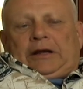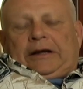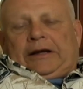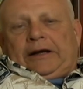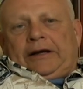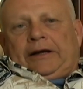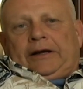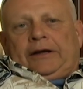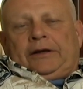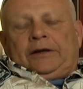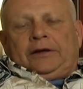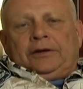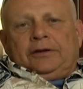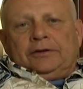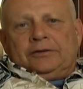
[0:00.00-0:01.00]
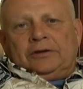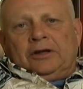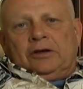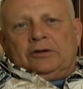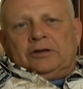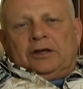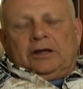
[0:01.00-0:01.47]
Uh, those
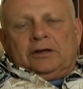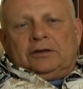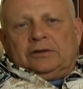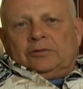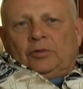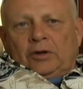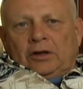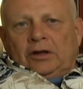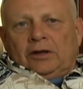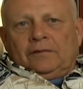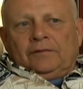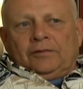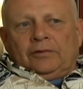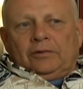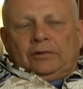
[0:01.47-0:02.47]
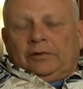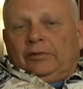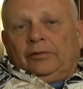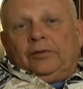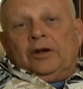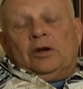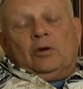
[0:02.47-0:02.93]
negotiations went on for
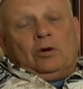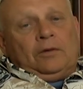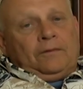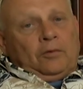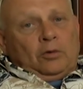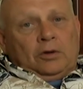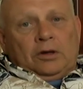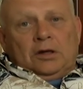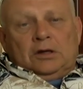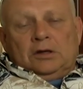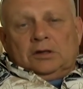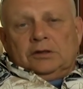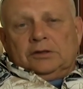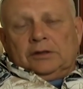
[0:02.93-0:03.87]
three or four years.